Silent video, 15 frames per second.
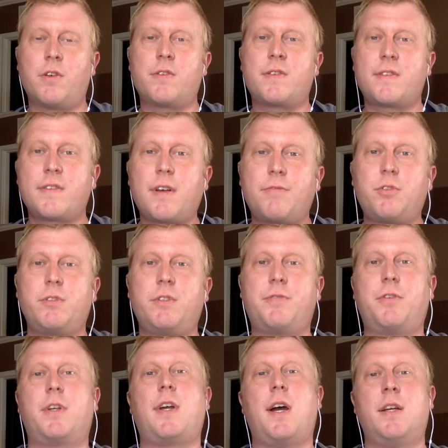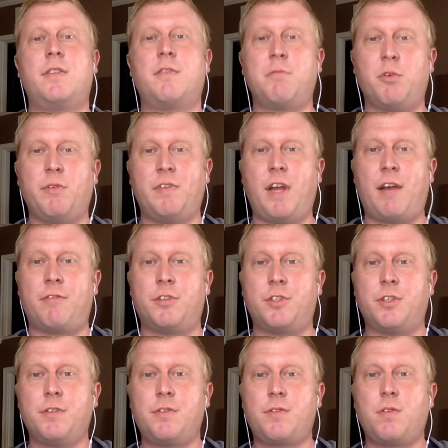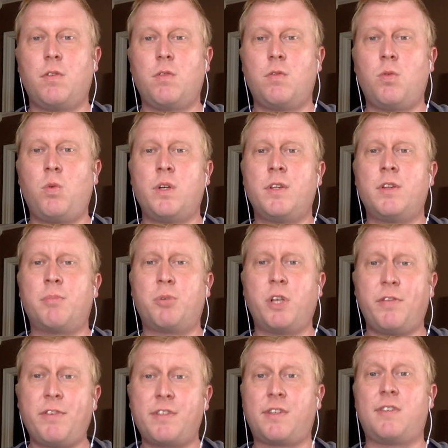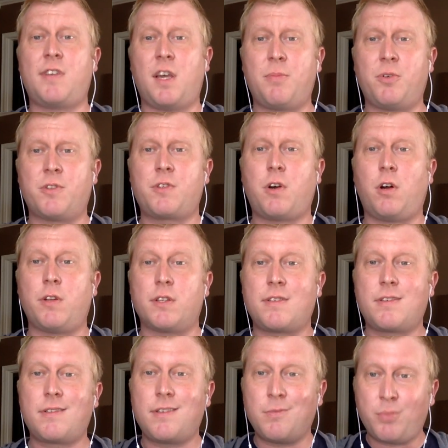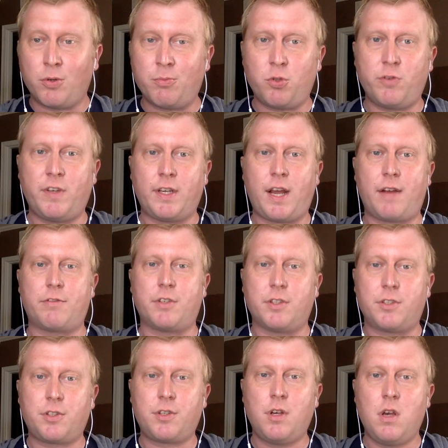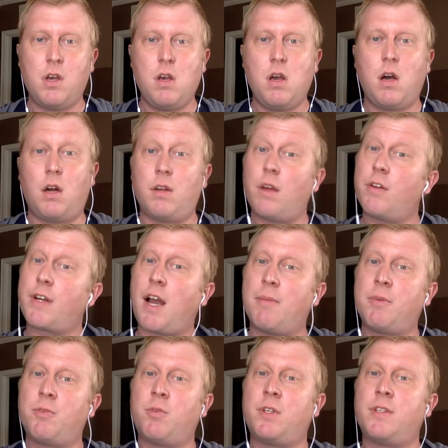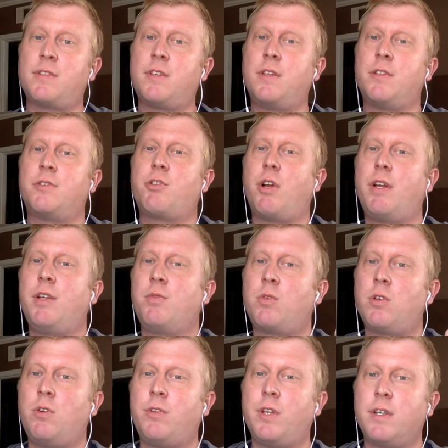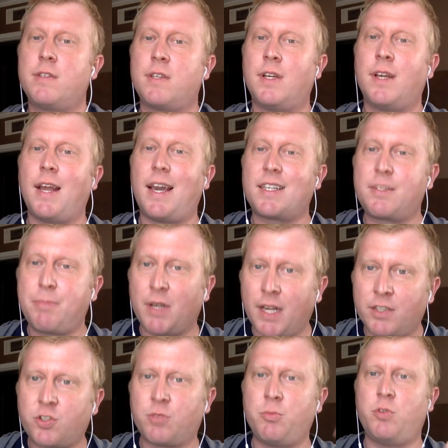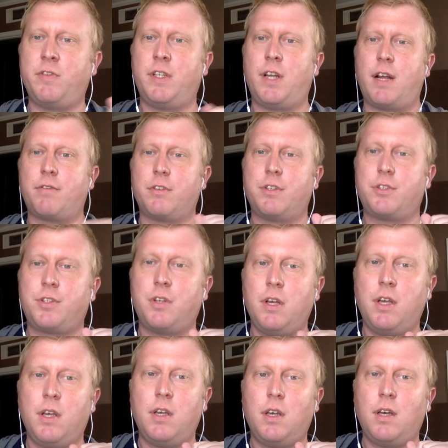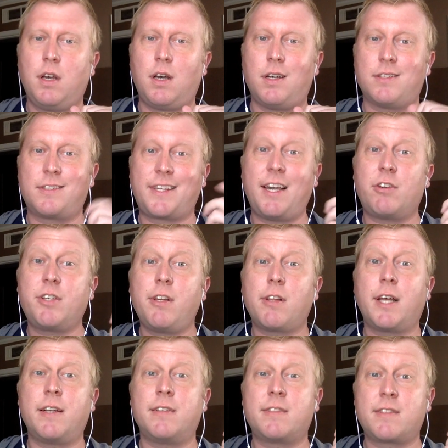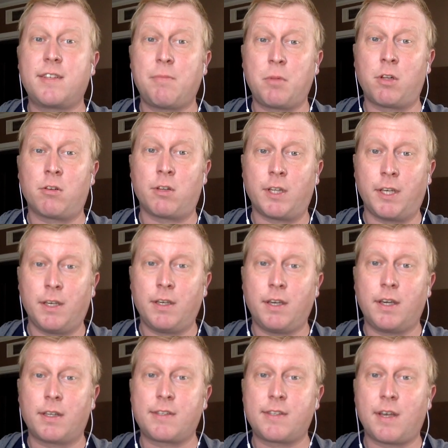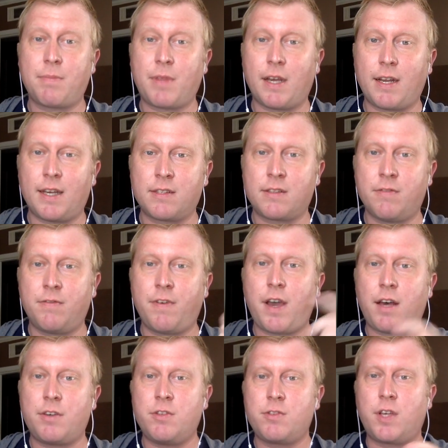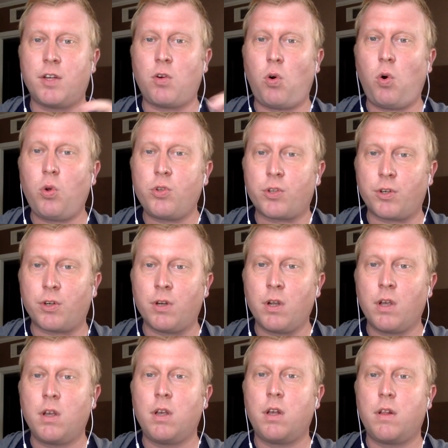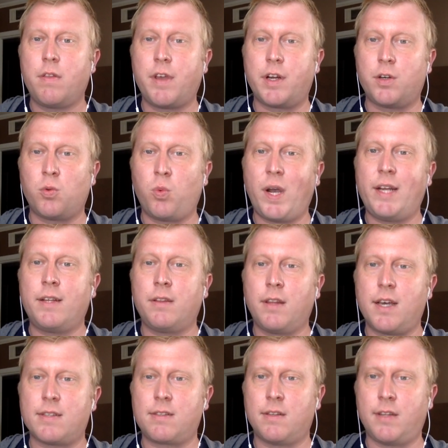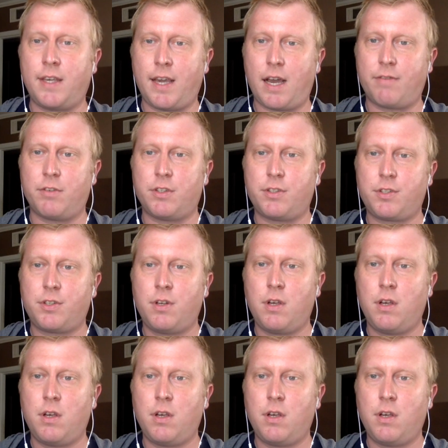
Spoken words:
are several different kinds of moving averages. The one in the previous example is called a simple moving average. Another common one to see in the trading world is an exponential moving average. It's calculated similarly, except that as the values get older, they're weighted less in the average.